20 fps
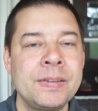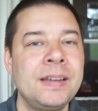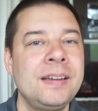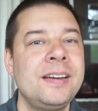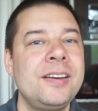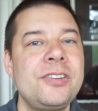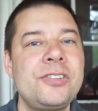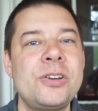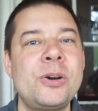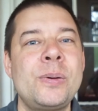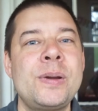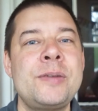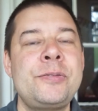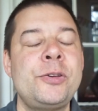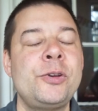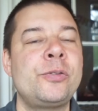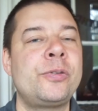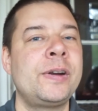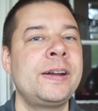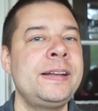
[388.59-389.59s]
So if
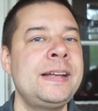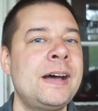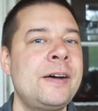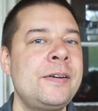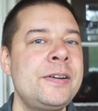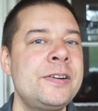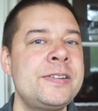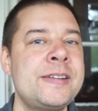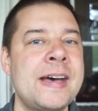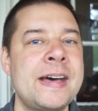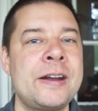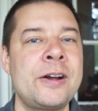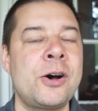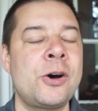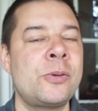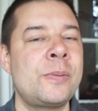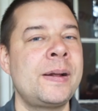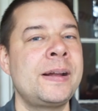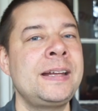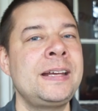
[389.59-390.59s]
you've written out your data
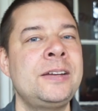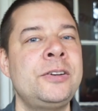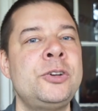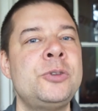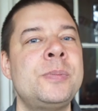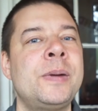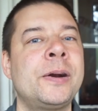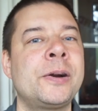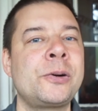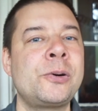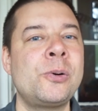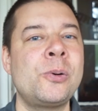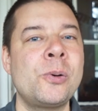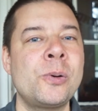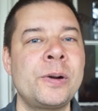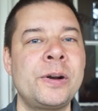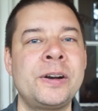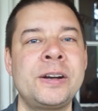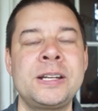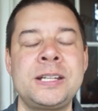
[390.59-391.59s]
already in numerical
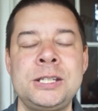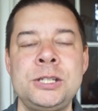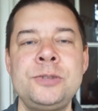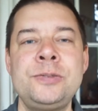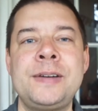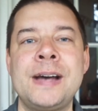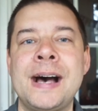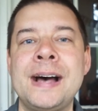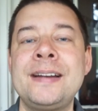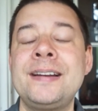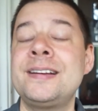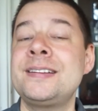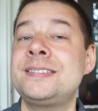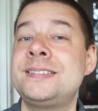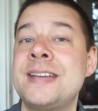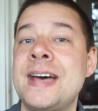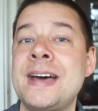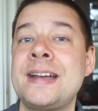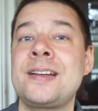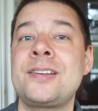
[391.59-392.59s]
order, you've got a
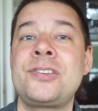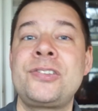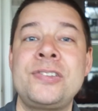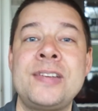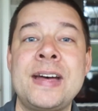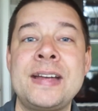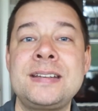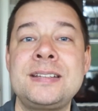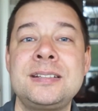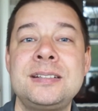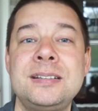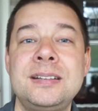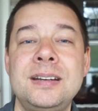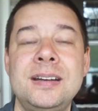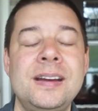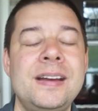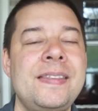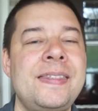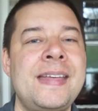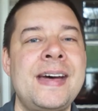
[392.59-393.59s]
data set.
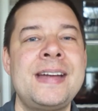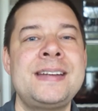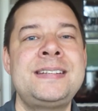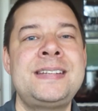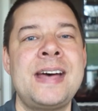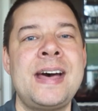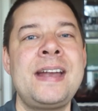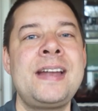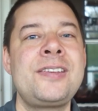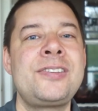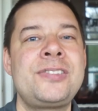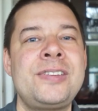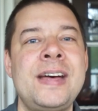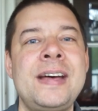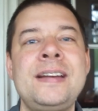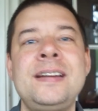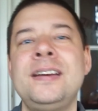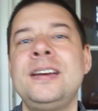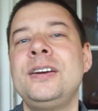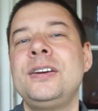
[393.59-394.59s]
That data
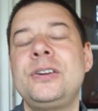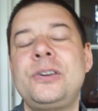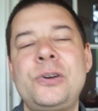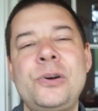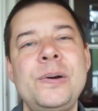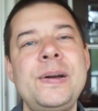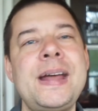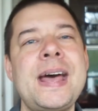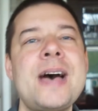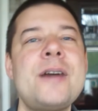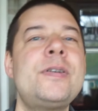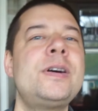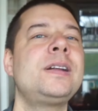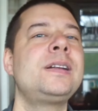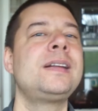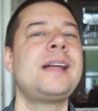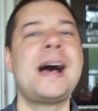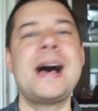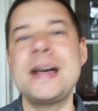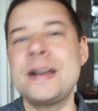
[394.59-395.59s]
set could have a
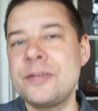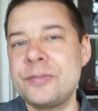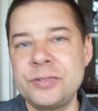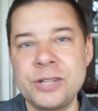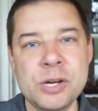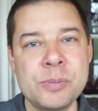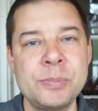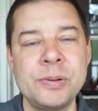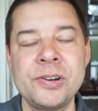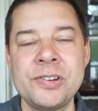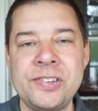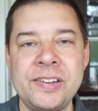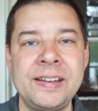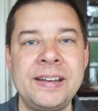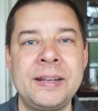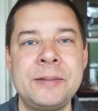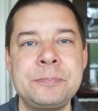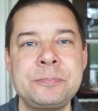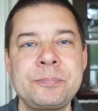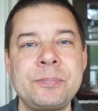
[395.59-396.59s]
lot of numbers in
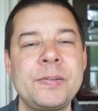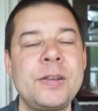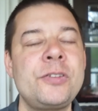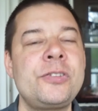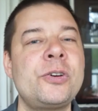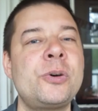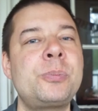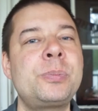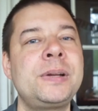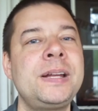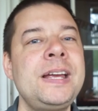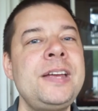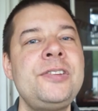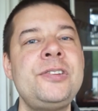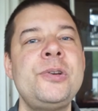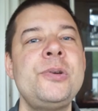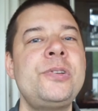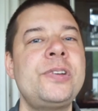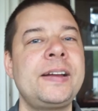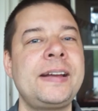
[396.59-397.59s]
it. So please
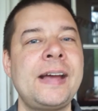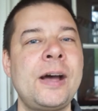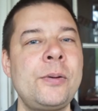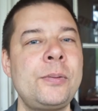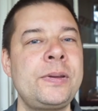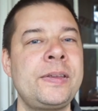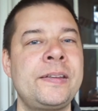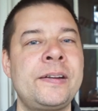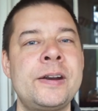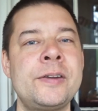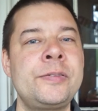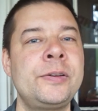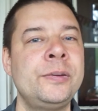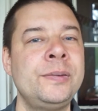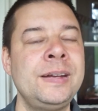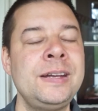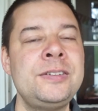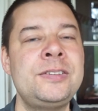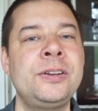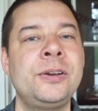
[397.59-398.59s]
use a calculator if you
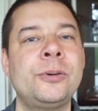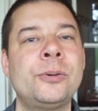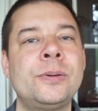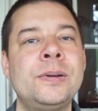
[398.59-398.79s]
need to.